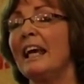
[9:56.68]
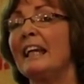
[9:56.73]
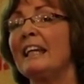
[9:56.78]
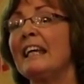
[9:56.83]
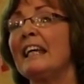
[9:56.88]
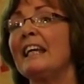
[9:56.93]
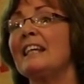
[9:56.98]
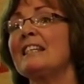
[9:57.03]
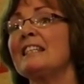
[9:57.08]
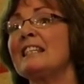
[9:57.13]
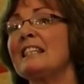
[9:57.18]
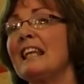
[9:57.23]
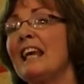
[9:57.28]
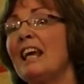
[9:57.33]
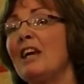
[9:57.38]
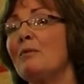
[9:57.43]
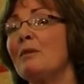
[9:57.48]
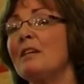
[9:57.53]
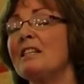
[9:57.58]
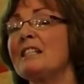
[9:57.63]
And again,
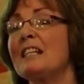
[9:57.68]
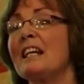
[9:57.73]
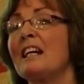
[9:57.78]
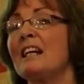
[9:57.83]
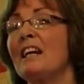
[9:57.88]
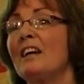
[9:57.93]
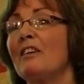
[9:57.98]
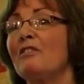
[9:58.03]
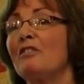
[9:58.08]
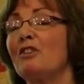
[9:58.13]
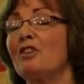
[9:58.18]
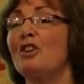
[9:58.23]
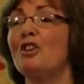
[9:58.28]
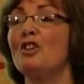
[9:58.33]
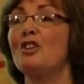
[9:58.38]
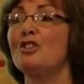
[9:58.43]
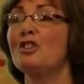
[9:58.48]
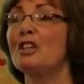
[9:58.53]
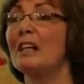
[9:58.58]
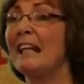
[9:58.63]
today we still have
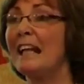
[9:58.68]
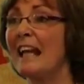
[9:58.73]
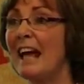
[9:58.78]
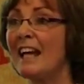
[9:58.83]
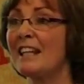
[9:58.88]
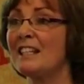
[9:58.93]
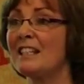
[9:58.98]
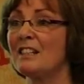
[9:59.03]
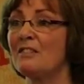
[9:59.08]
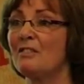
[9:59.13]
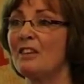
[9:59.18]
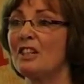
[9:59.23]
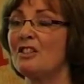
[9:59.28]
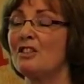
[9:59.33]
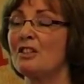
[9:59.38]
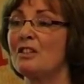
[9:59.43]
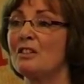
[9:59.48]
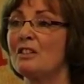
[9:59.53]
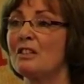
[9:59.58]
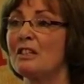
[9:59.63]
huge class
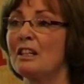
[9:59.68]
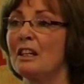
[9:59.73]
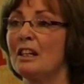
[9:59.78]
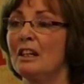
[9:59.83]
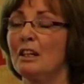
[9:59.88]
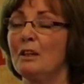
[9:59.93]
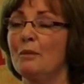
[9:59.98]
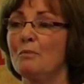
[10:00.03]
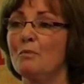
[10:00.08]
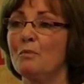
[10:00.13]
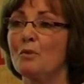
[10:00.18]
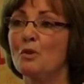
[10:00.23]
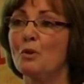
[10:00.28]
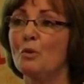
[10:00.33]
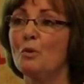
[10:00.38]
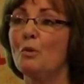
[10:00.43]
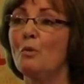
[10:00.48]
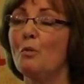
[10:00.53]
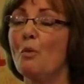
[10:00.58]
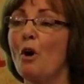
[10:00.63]
divisions.
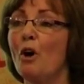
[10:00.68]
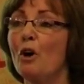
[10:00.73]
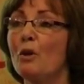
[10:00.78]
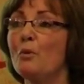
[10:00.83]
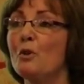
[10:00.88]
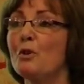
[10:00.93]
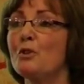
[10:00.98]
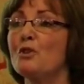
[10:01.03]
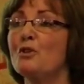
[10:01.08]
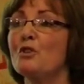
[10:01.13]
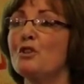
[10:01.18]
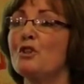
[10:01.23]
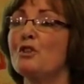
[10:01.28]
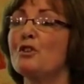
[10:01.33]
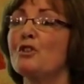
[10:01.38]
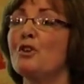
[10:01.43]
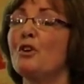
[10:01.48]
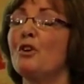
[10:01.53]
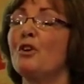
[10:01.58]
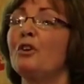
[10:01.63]
So the war wasn't
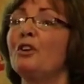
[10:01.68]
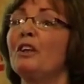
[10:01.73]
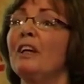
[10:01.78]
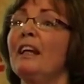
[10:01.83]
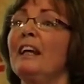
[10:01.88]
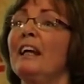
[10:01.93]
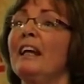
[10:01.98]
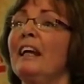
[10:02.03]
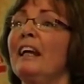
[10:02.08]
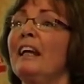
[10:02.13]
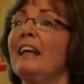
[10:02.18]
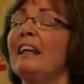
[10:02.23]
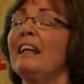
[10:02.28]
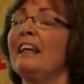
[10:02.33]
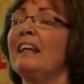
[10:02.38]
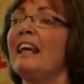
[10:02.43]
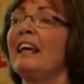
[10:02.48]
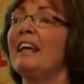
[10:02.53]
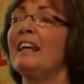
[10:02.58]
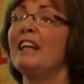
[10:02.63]
just on
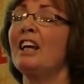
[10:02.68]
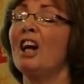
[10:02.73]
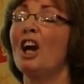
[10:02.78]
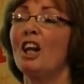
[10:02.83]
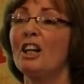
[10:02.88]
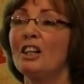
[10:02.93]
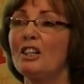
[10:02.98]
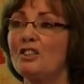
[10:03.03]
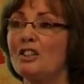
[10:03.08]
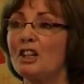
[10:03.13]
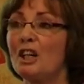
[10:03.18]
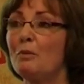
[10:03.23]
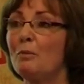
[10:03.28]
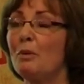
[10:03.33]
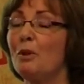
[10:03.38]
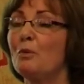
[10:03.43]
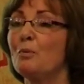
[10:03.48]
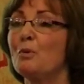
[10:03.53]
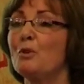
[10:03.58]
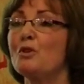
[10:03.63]
the ideology,
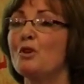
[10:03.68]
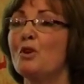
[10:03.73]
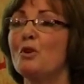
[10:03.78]
but it was